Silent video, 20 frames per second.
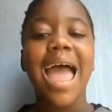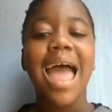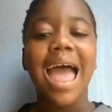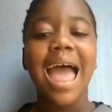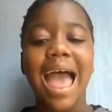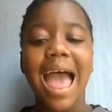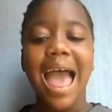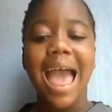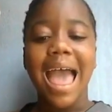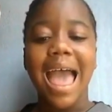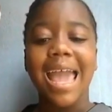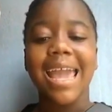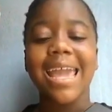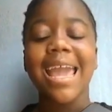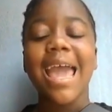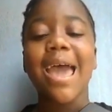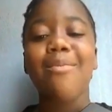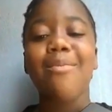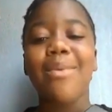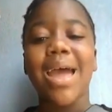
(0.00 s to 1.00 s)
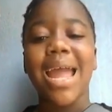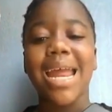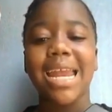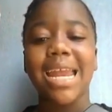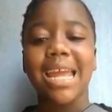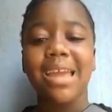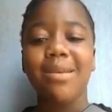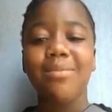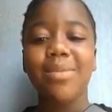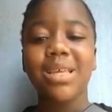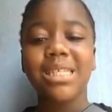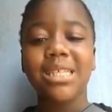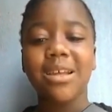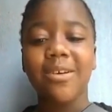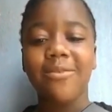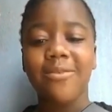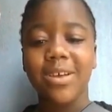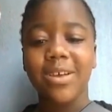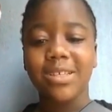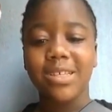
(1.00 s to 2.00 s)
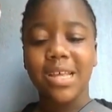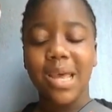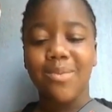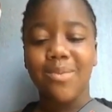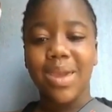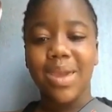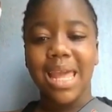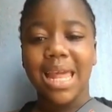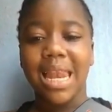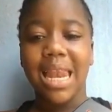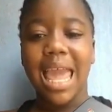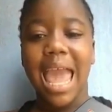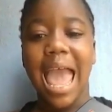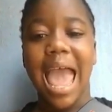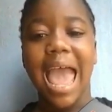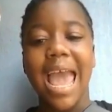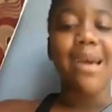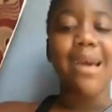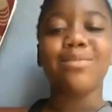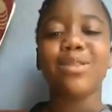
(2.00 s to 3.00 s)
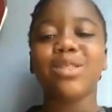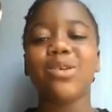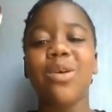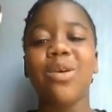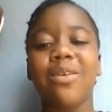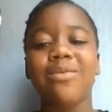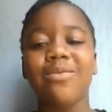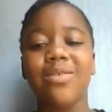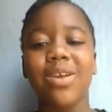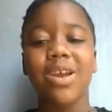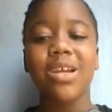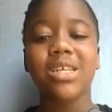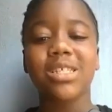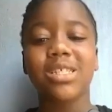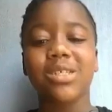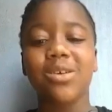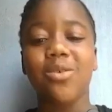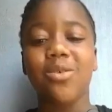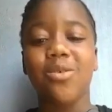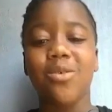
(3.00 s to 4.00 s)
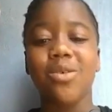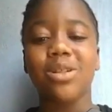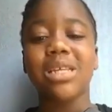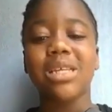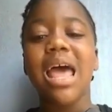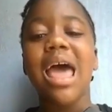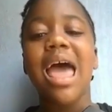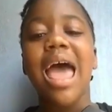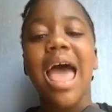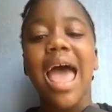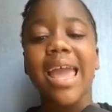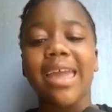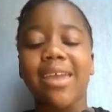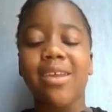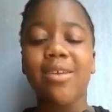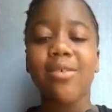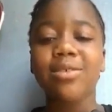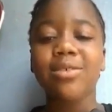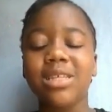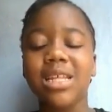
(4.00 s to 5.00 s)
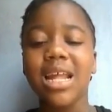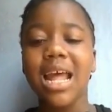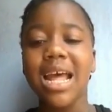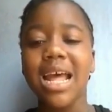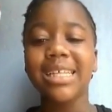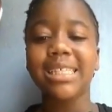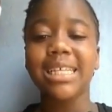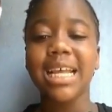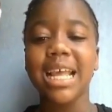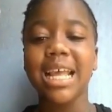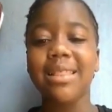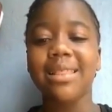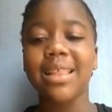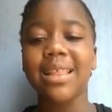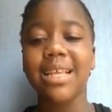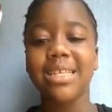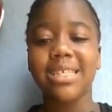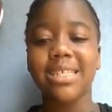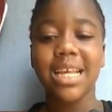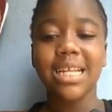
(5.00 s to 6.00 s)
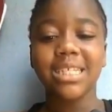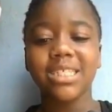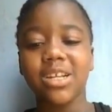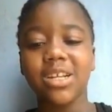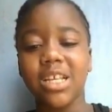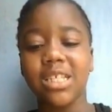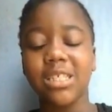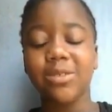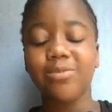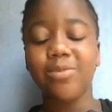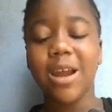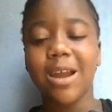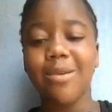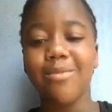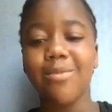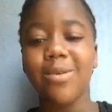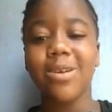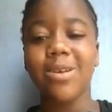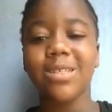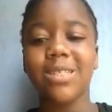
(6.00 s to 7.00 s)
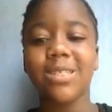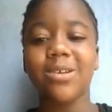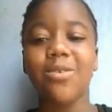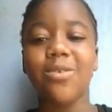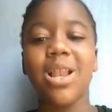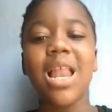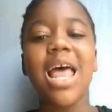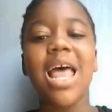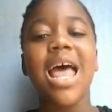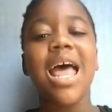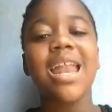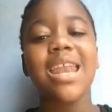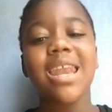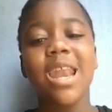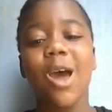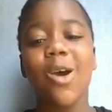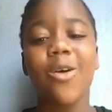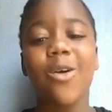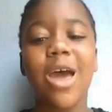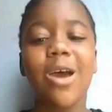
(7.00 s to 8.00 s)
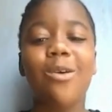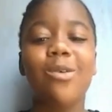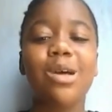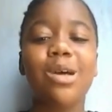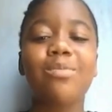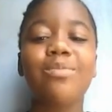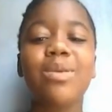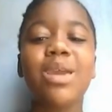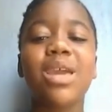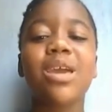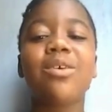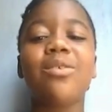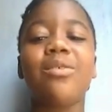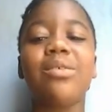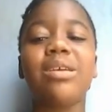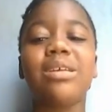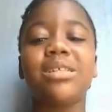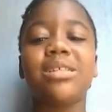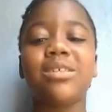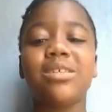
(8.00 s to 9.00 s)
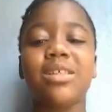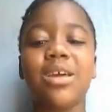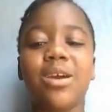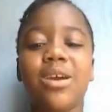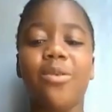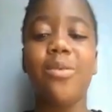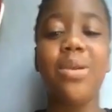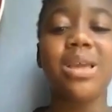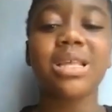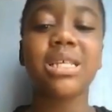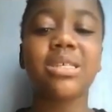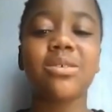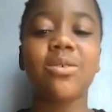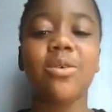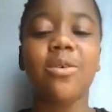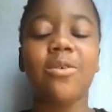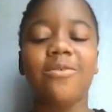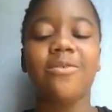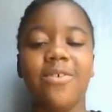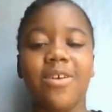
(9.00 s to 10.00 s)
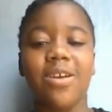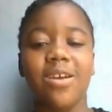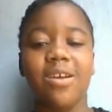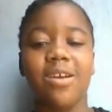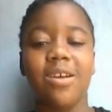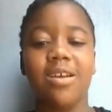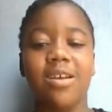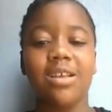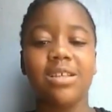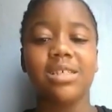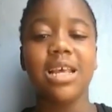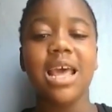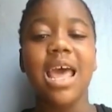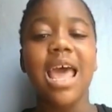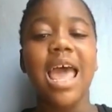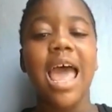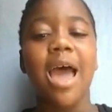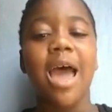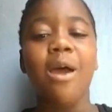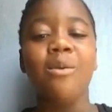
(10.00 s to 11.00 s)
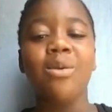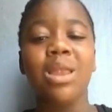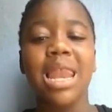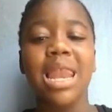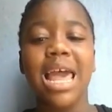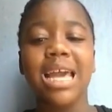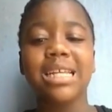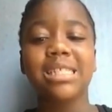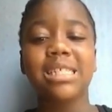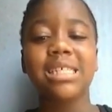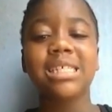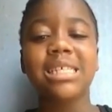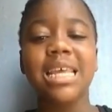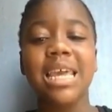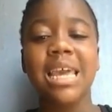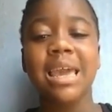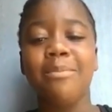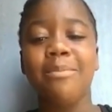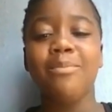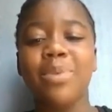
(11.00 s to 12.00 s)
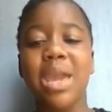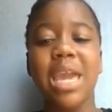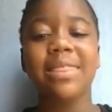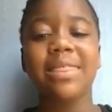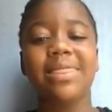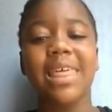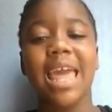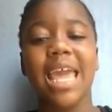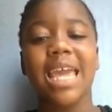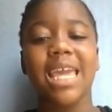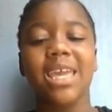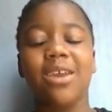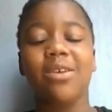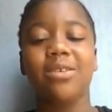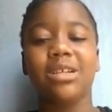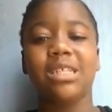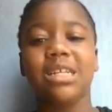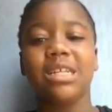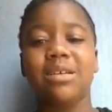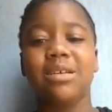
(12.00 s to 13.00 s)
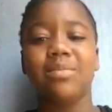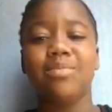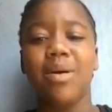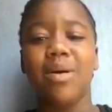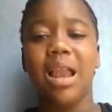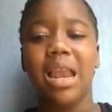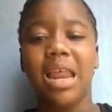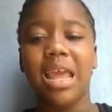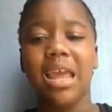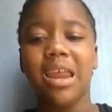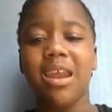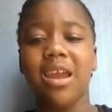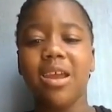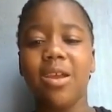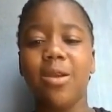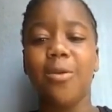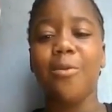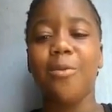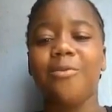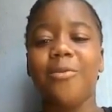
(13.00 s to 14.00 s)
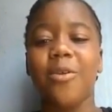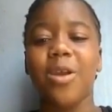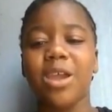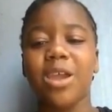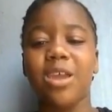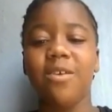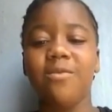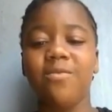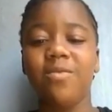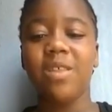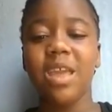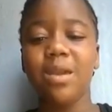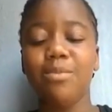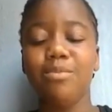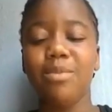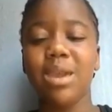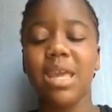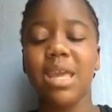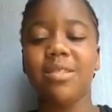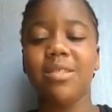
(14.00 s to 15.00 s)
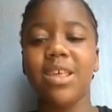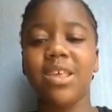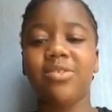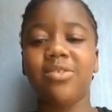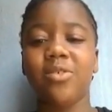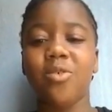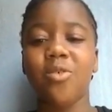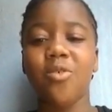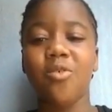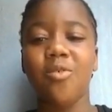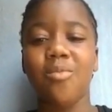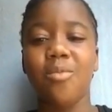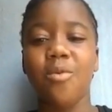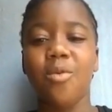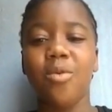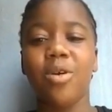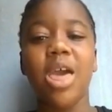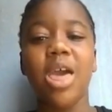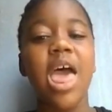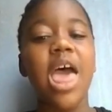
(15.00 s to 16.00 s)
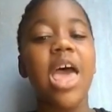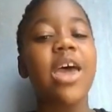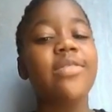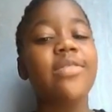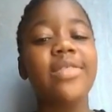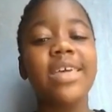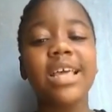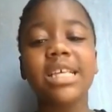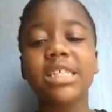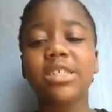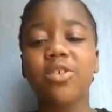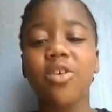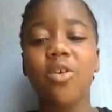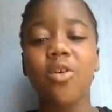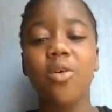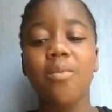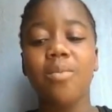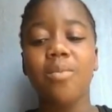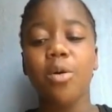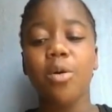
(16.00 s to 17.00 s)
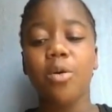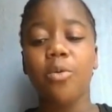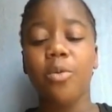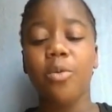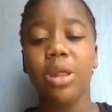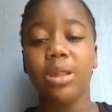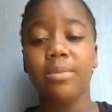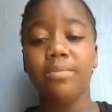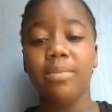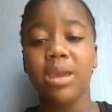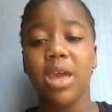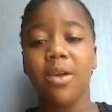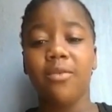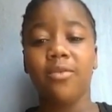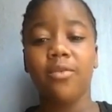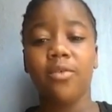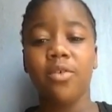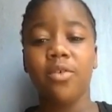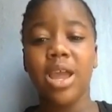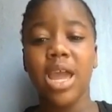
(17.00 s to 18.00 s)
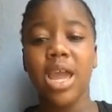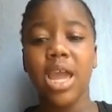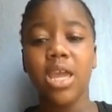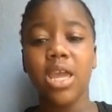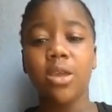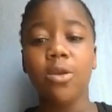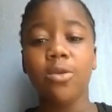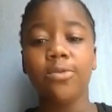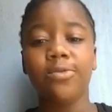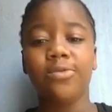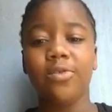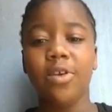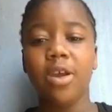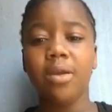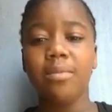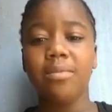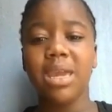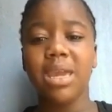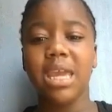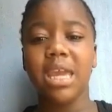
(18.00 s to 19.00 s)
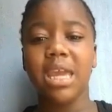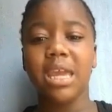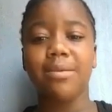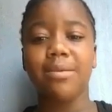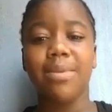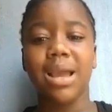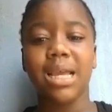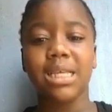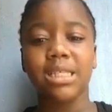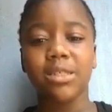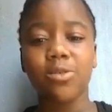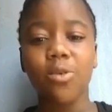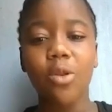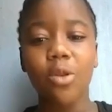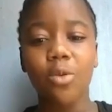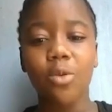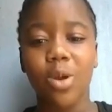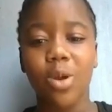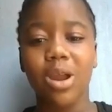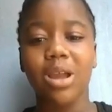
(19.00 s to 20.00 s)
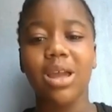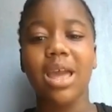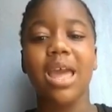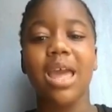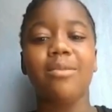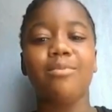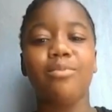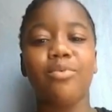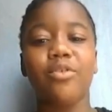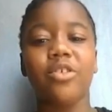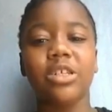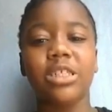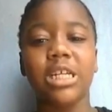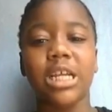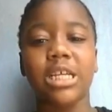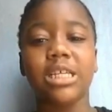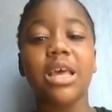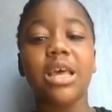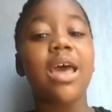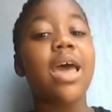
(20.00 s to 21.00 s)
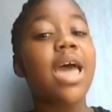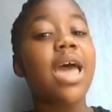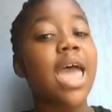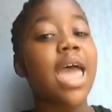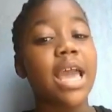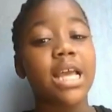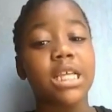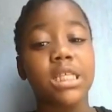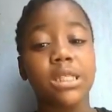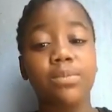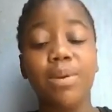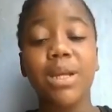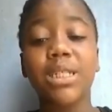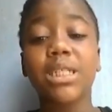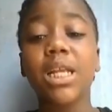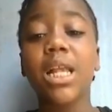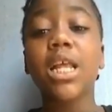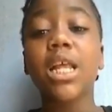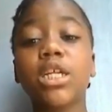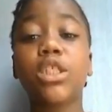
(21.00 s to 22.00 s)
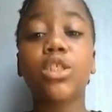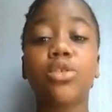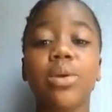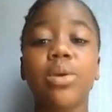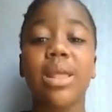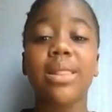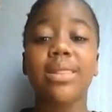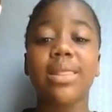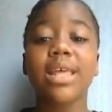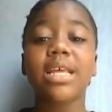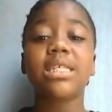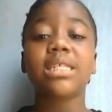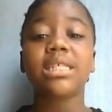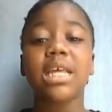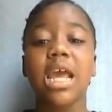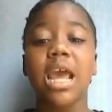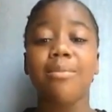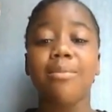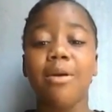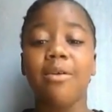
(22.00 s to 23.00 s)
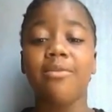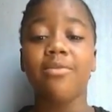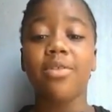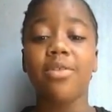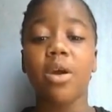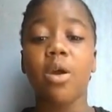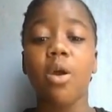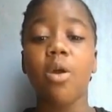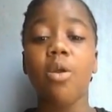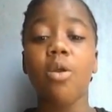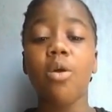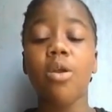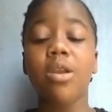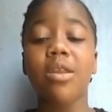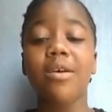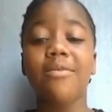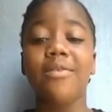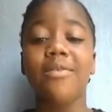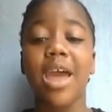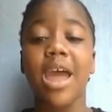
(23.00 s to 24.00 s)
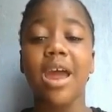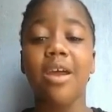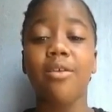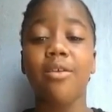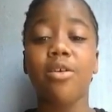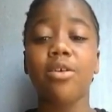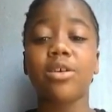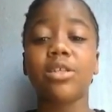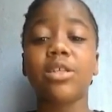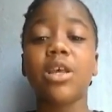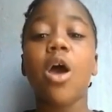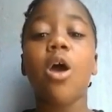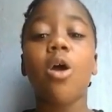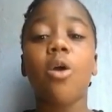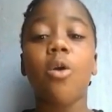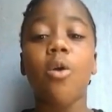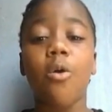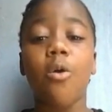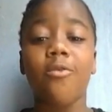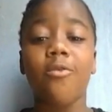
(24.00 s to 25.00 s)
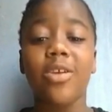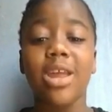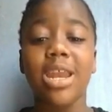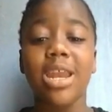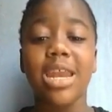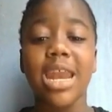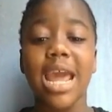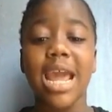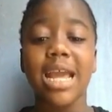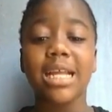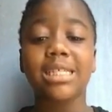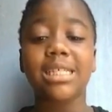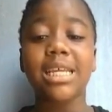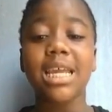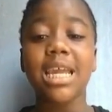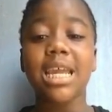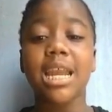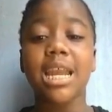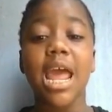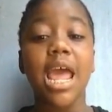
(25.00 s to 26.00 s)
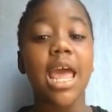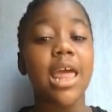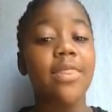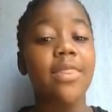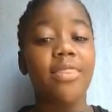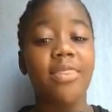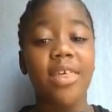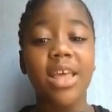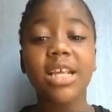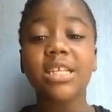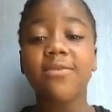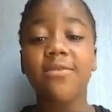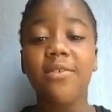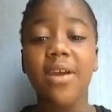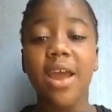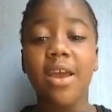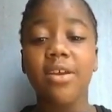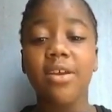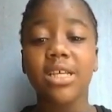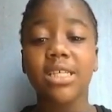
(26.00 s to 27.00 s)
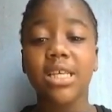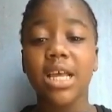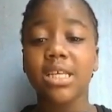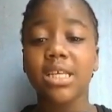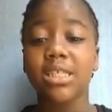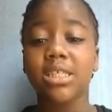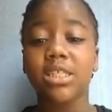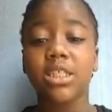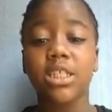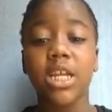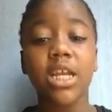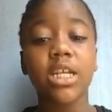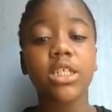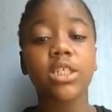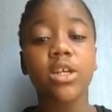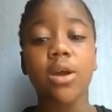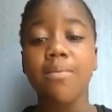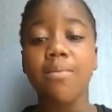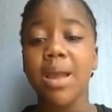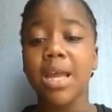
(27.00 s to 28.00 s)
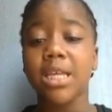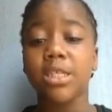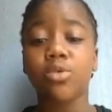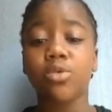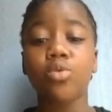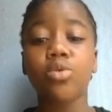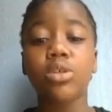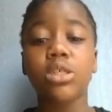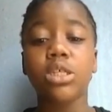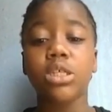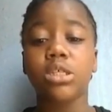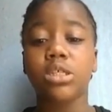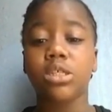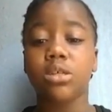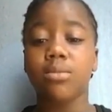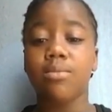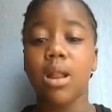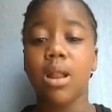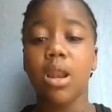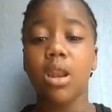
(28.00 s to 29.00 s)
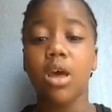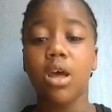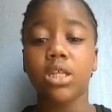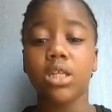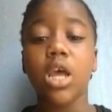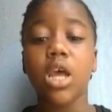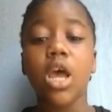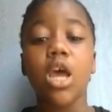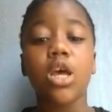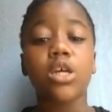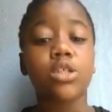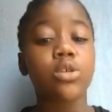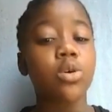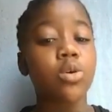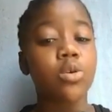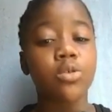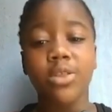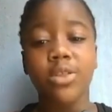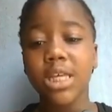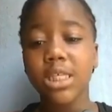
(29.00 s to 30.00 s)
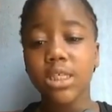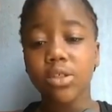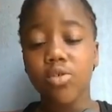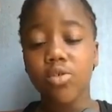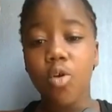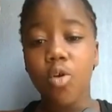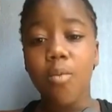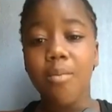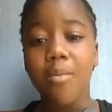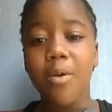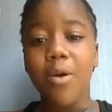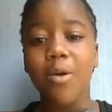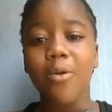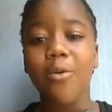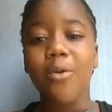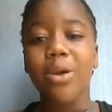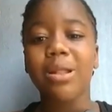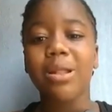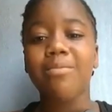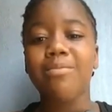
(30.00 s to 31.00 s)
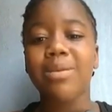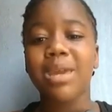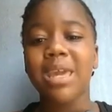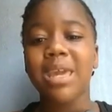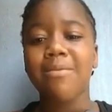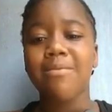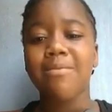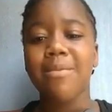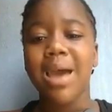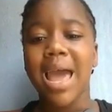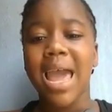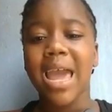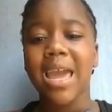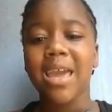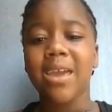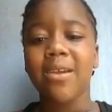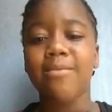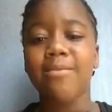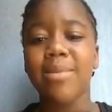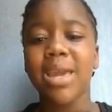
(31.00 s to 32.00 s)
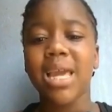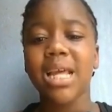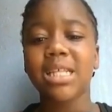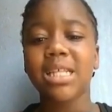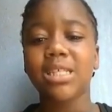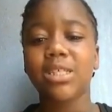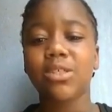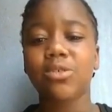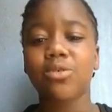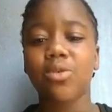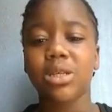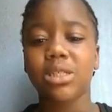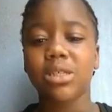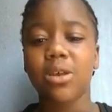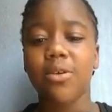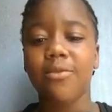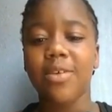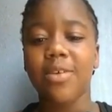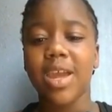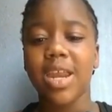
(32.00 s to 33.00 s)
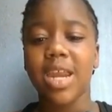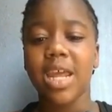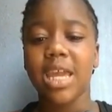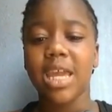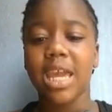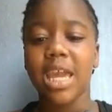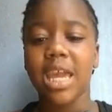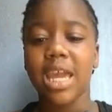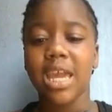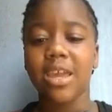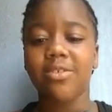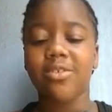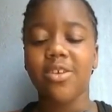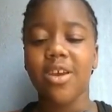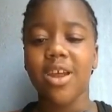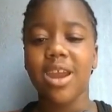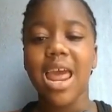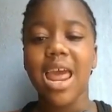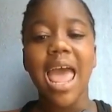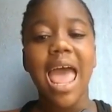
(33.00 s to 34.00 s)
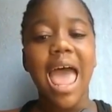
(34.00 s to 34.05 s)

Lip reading: Hi, my name is Tafaza Bailey. I am 12 years old. I used to attend the St. John's Primary School. Now I will be going to the Queen's School for Girls. I would like to say a big thank you to the Pollyanna Group for gifting me this Chromebook. This Chromebook will be of great use for me in my schoolwork and projects, especially during this time of the coronavirus, COVID-19. This virus has changed up my school system a lot, so this Chromebook will be my main source of education.